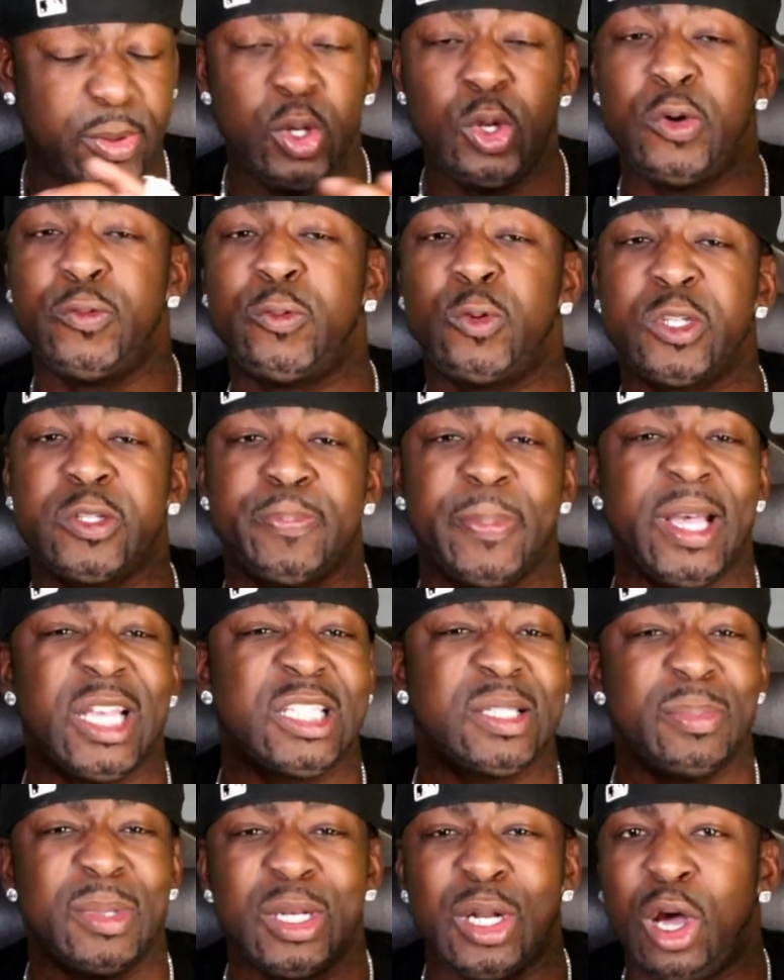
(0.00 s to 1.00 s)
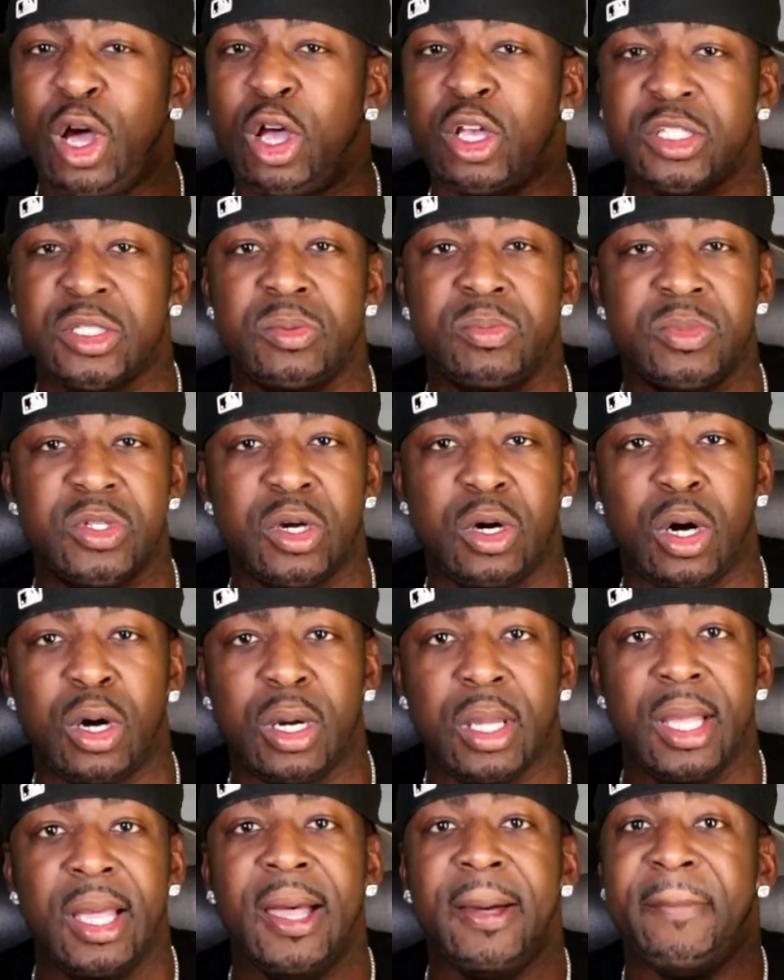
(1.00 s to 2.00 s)
beautiful specimen, awesome
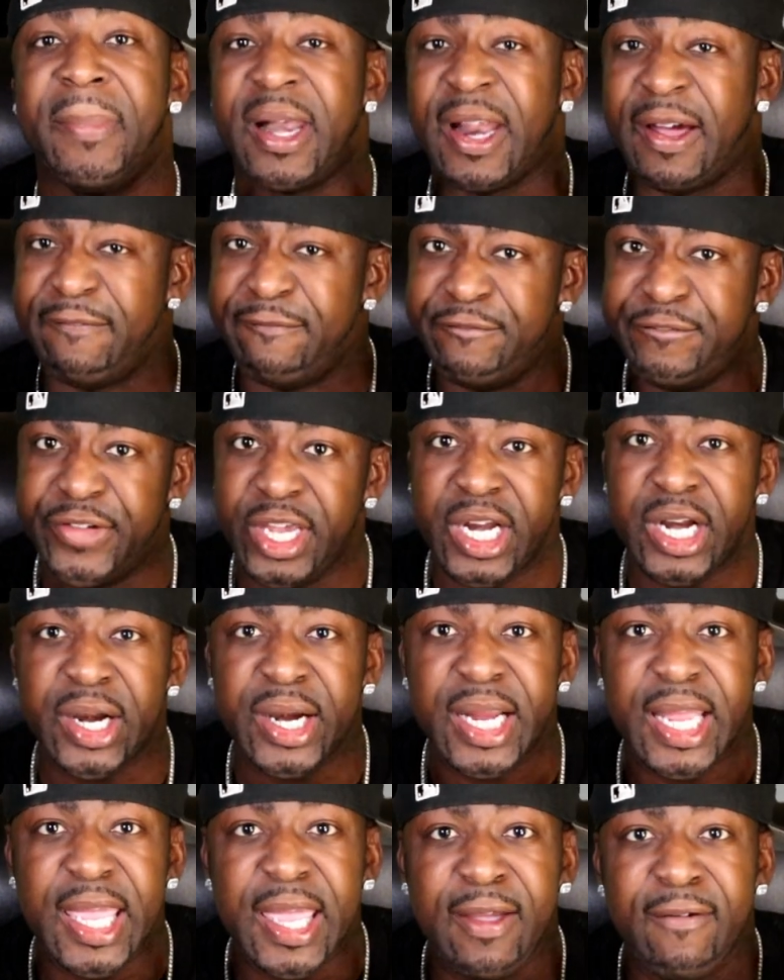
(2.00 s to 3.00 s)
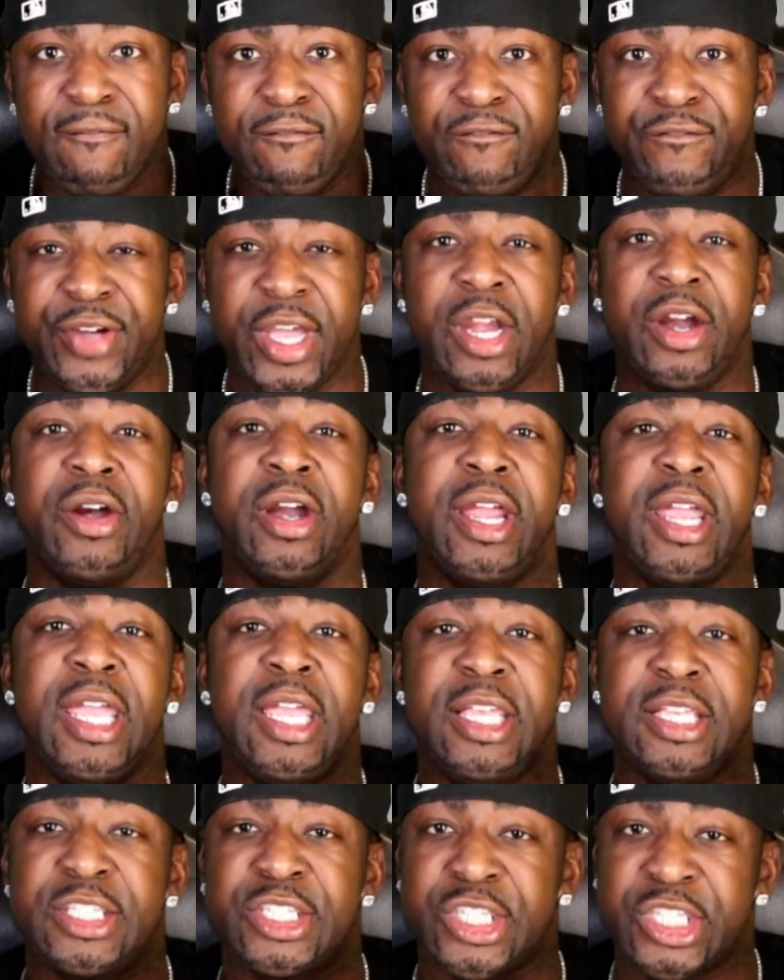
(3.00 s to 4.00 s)
dog, but a very
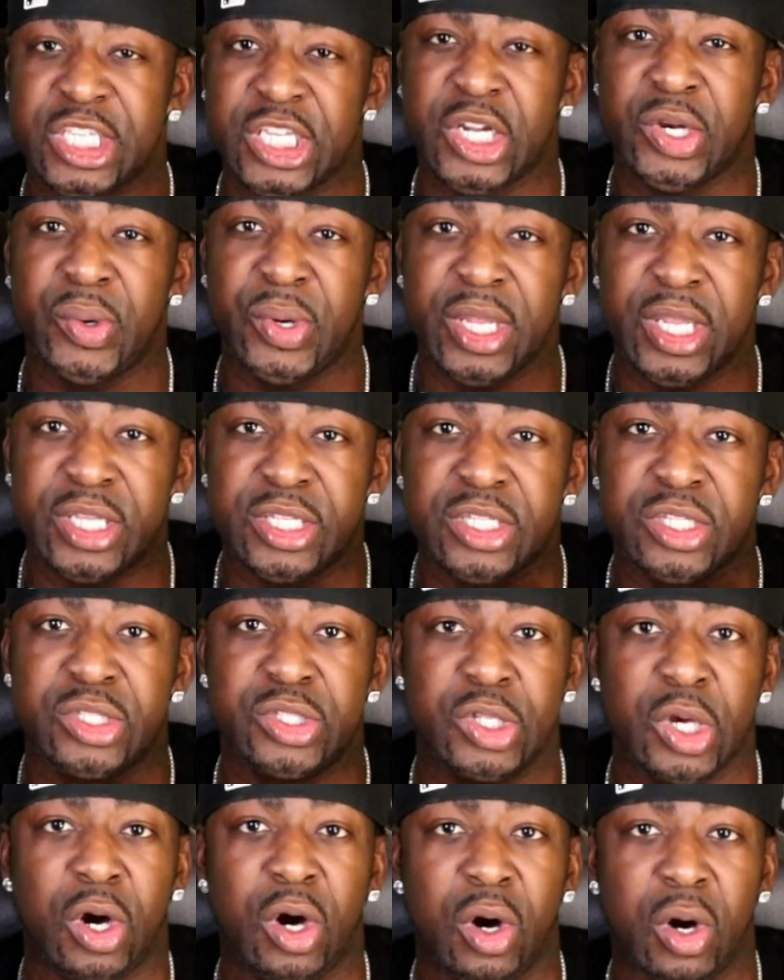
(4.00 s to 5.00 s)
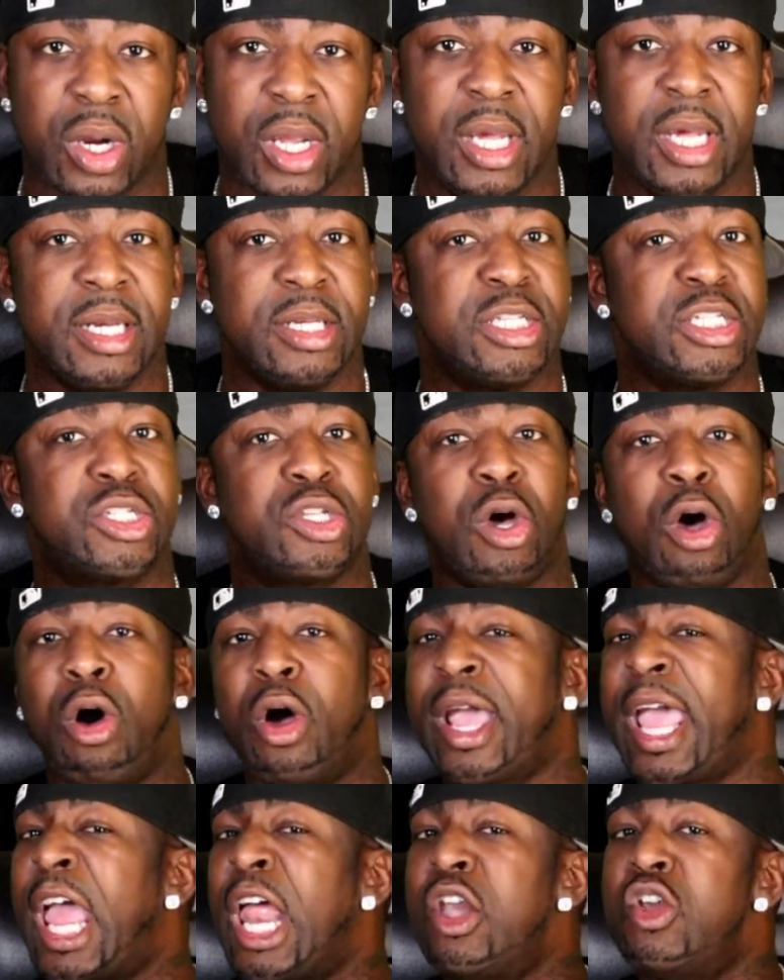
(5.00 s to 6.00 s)
serious dog. This
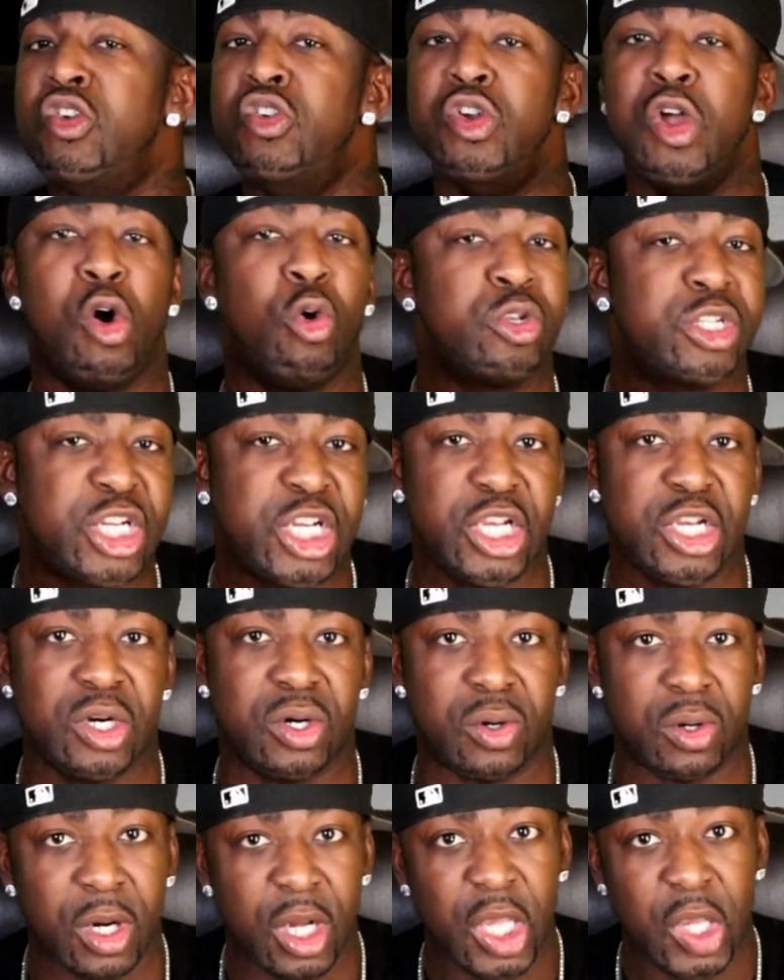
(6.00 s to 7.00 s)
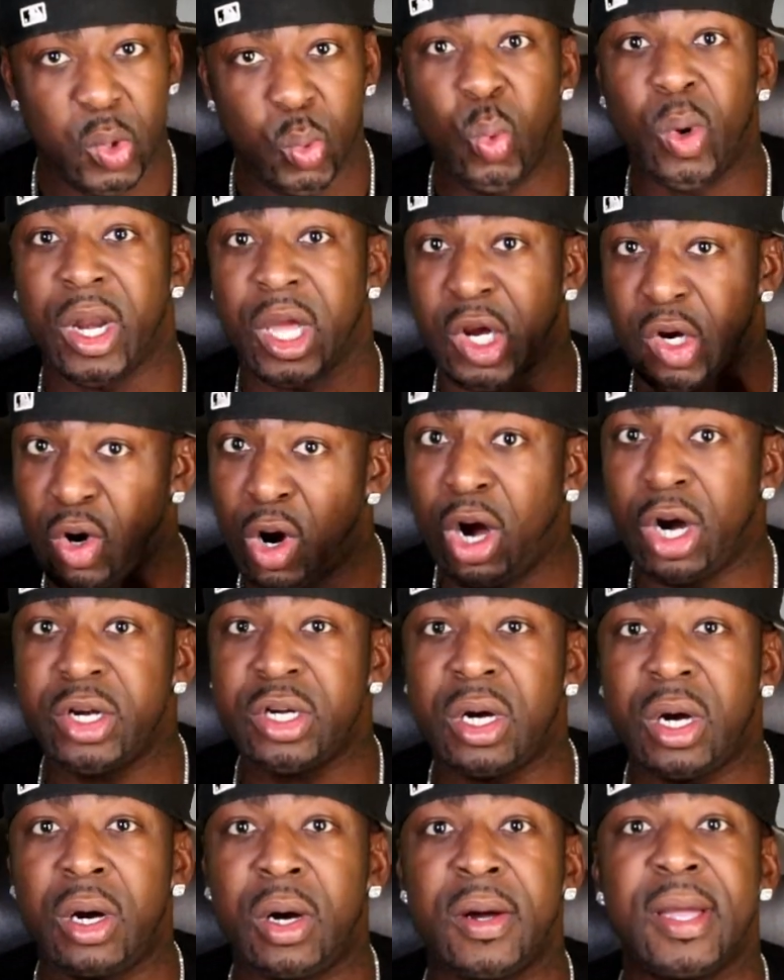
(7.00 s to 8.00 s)
dog had no chill. You want a
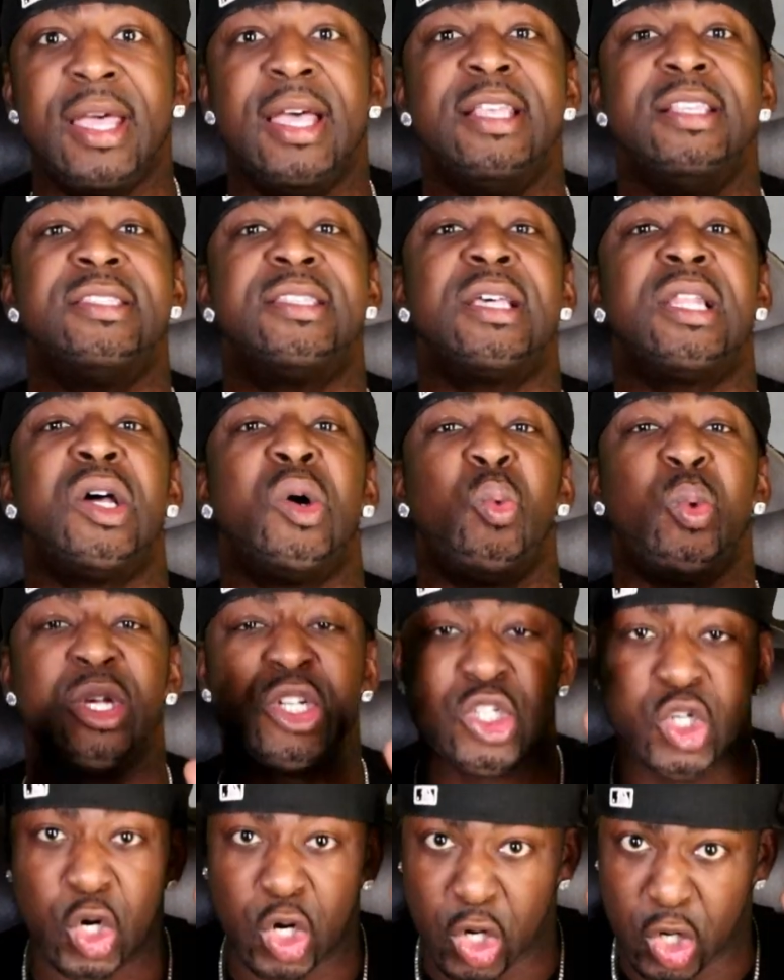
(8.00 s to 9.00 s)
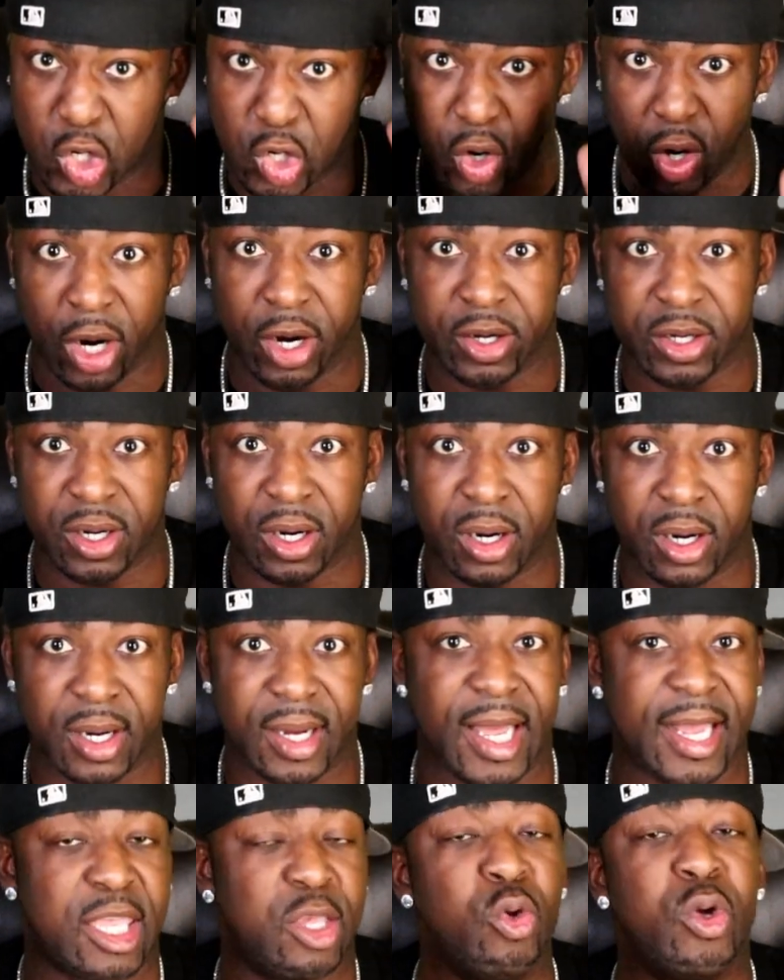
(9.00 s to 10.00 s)
guard dog? Zilla was your guard
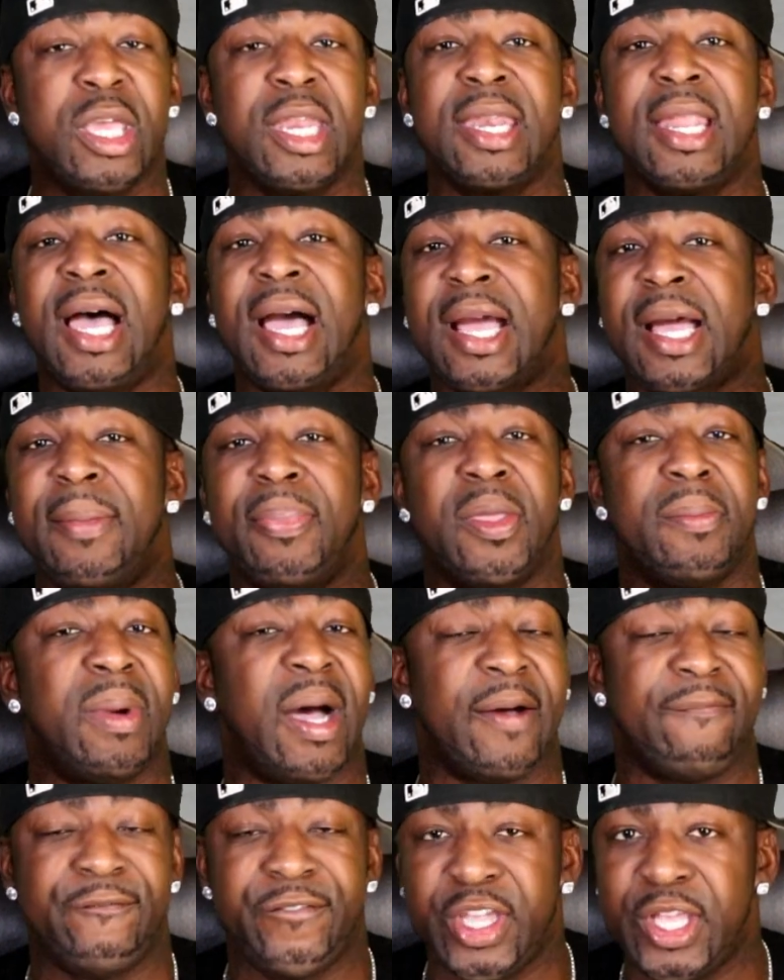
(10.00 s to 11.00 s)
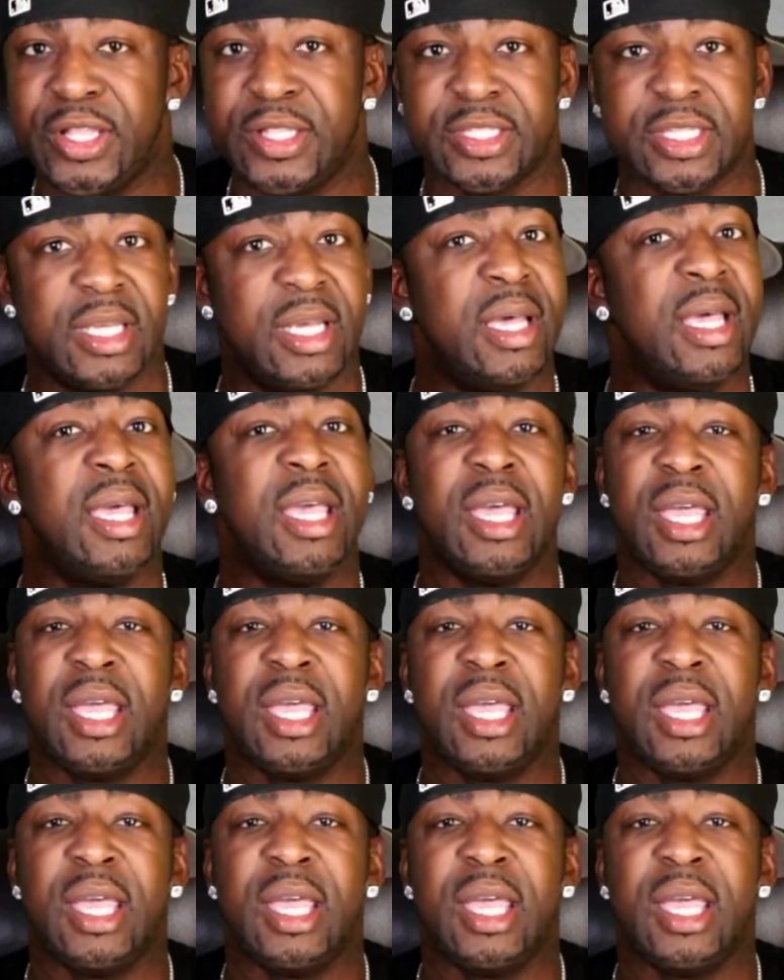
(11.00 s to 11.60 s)
dog. Like, you cannot come to my fence.